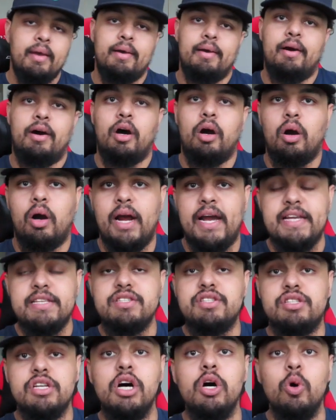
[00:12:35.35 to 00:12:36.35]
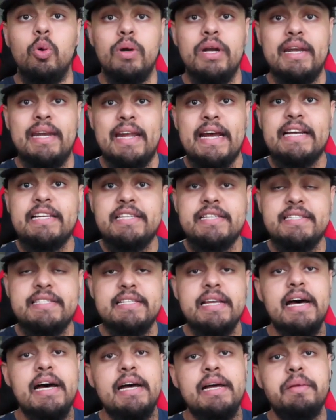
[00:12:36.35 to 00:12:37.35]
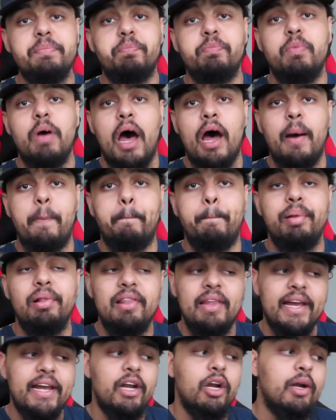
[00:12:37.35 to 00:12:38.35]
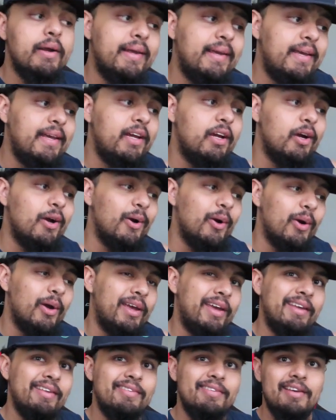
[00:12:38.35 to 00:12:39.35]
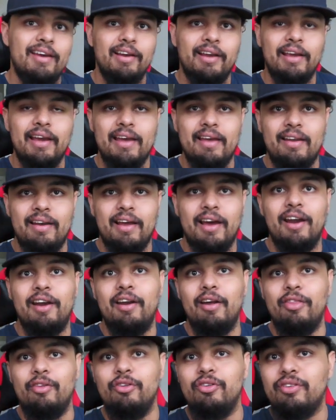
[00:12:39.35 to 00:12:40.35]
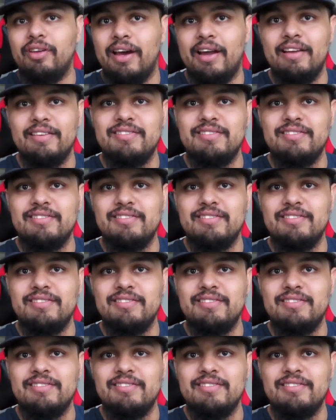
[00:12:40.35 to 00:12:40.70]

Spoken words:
All right, so next player here is, again, another kind of